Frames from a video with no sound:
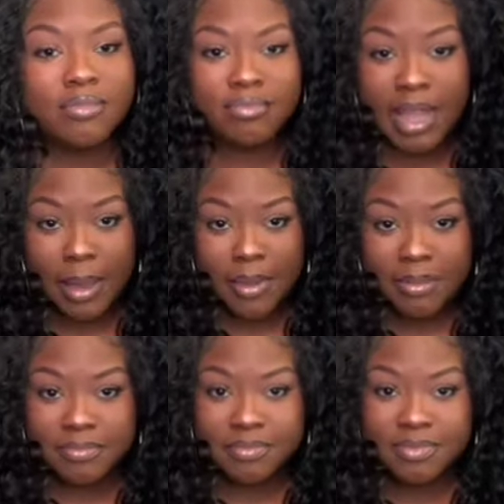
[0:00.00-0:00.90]
baby,
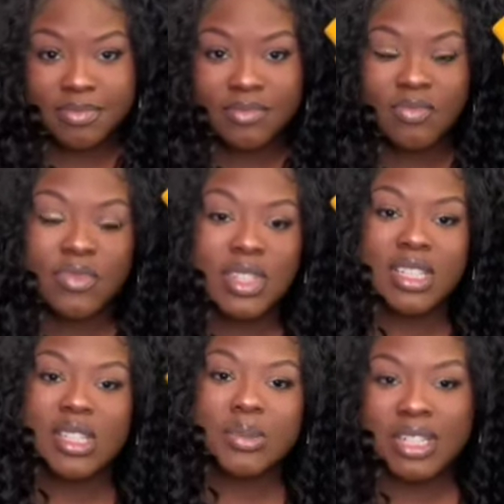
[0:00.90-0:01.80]

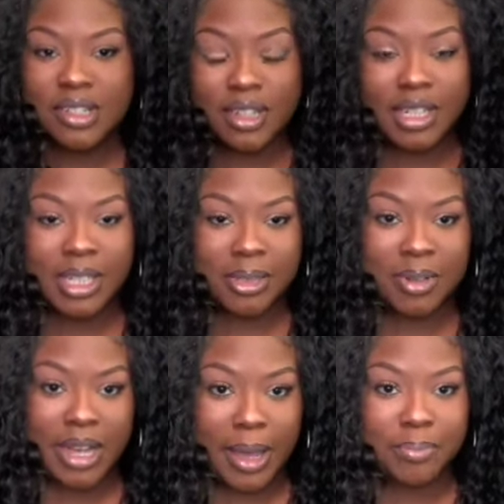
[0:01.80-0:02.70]
this is what you're gonna need,
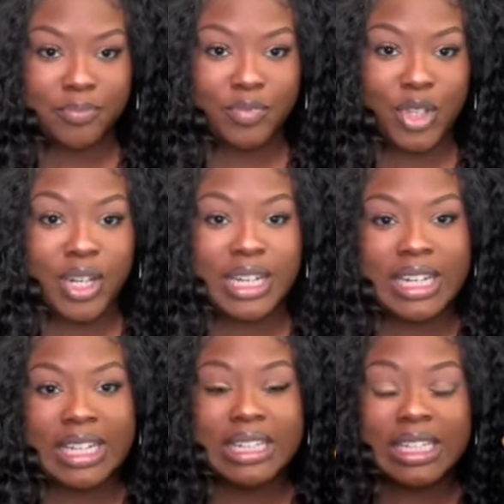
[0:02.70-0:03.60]
okay? You're gonna
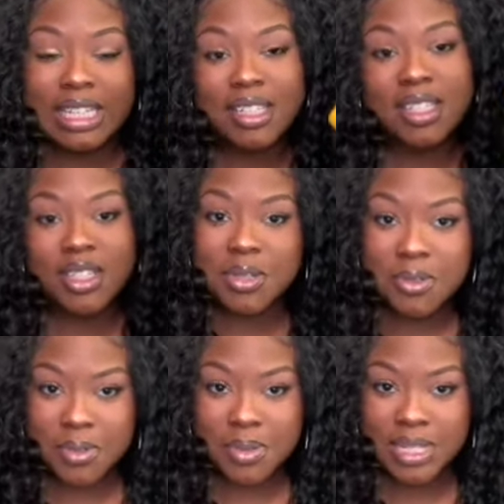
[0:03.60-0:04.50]
need these
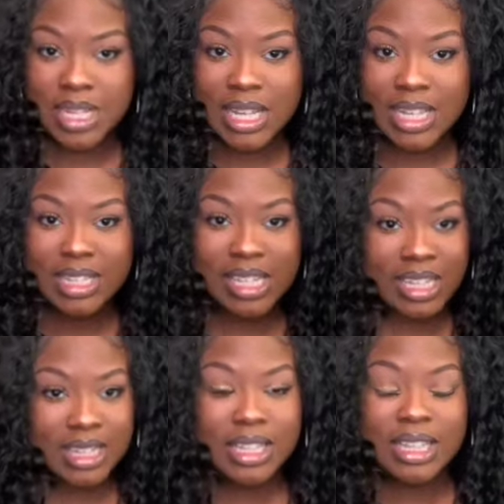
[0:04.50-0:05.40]
two to
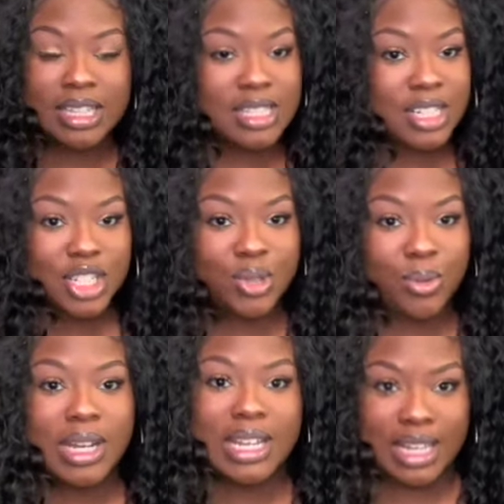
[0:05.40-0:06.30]
get the looks that you
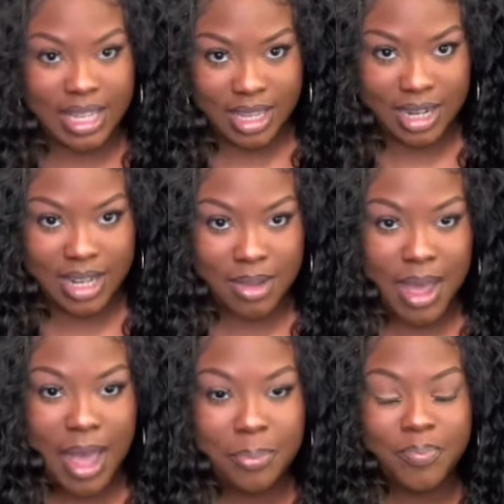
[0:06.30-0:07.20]
wanna get,
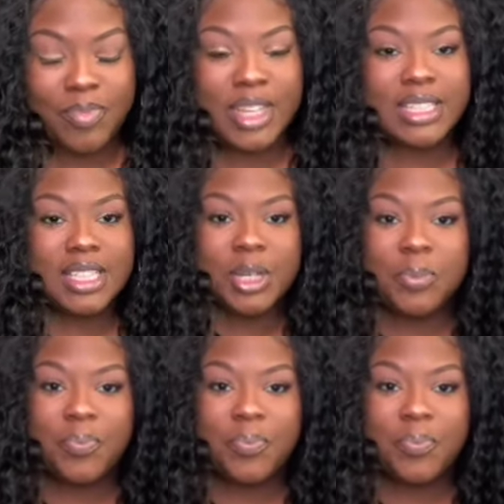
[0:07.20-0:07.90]
okay? So,